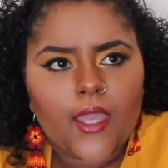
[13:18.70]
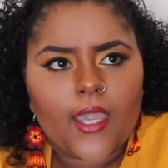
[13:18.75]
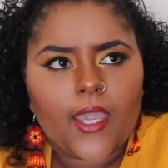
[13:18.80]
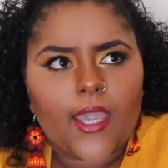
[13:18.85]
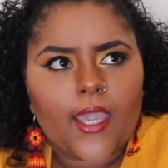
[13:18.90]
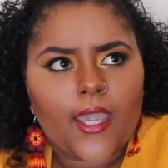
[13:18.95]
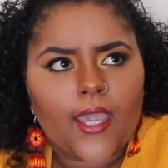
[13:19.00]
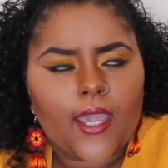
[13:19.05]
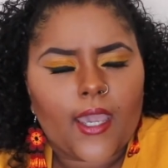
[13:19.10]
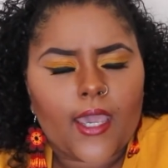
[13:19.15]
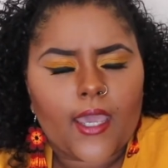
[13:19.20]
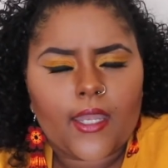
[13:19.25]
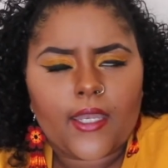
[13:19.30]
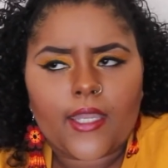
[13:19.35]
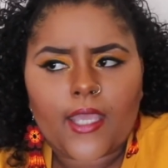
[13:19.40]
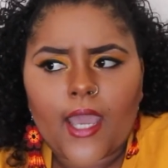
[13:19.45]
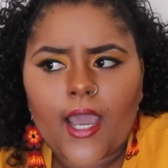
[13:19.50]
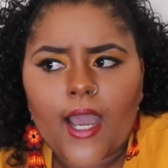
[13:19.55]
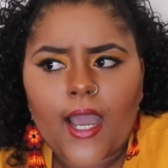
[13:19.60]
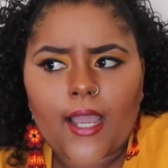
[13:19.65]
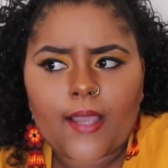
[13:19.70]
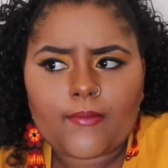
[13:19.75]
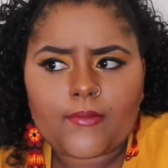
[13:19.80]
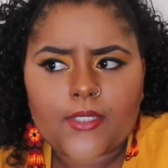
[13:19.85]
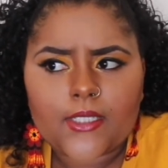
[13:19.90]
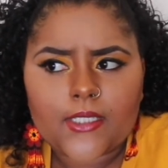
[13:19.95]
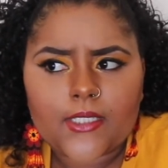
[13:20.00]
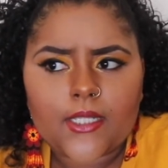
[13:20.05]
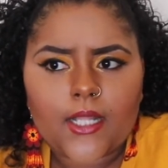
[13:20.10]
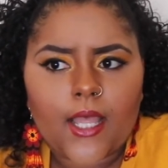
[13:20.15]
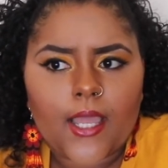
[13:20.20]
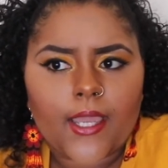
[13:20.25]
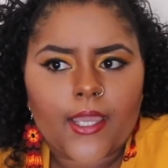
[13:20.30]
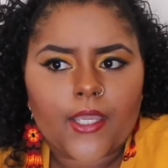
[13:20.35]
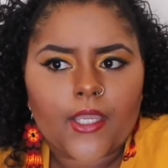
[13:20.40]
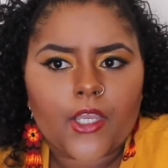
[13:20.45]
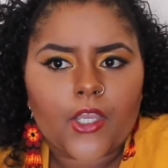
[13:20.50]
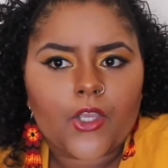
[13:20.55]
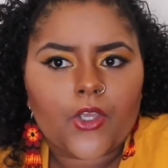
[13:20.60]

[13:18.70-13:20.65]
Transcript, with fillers: And I'm just like,